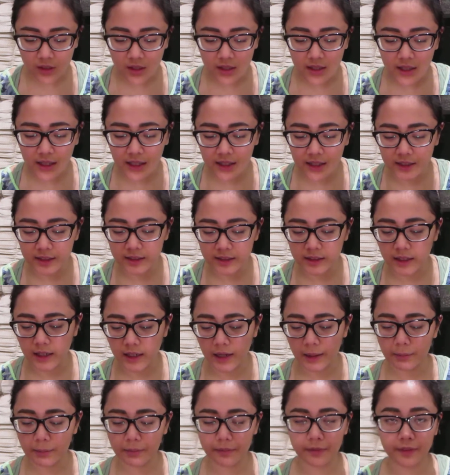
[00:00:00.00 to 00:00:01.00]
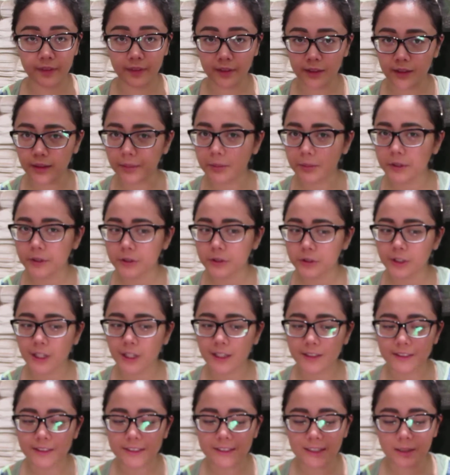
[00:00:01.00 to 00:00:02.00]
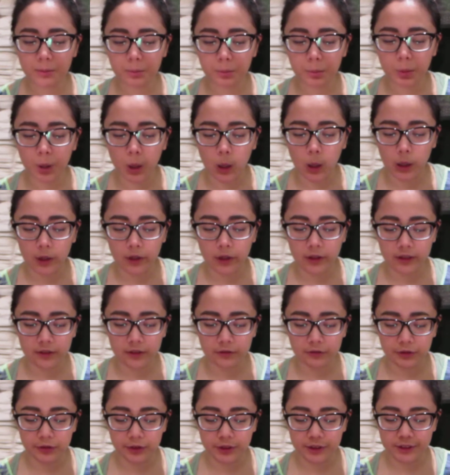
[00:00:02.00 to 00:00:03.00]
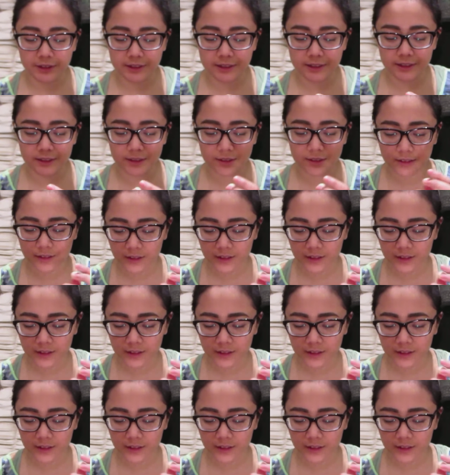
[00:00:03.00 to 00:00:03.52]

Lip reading: And I think I'm gonna try this like ball thing first.